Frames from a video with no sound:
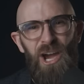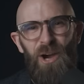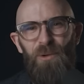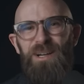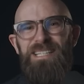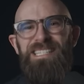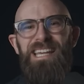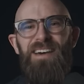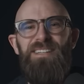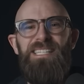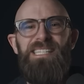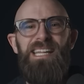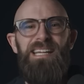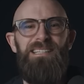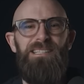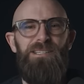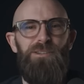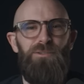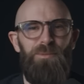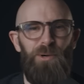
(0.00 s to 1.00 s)
We're
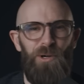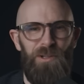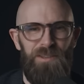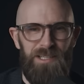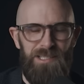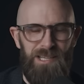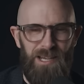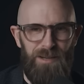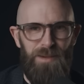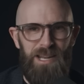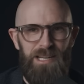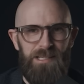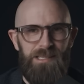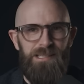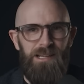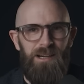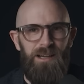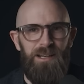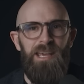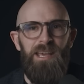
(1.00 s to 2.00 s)
devastated to report that
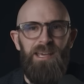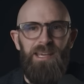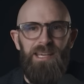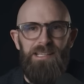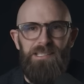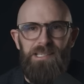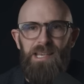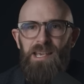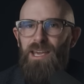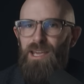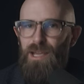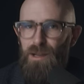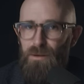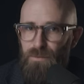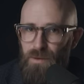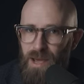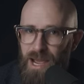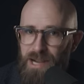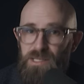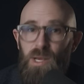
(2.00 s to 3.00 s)
Turkmenistan is, in
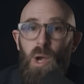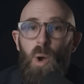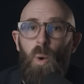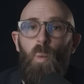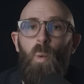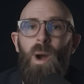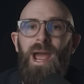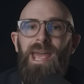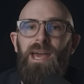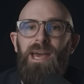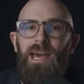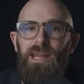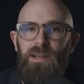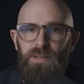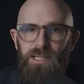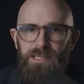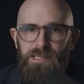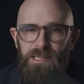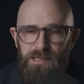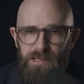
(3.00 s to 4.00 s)
fact, way ahead of
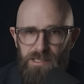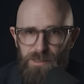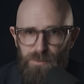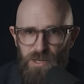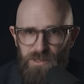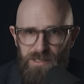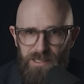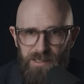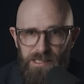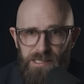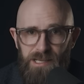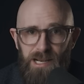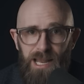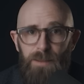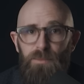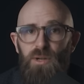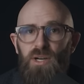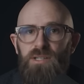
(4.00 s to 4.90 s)
us in disputing this claim.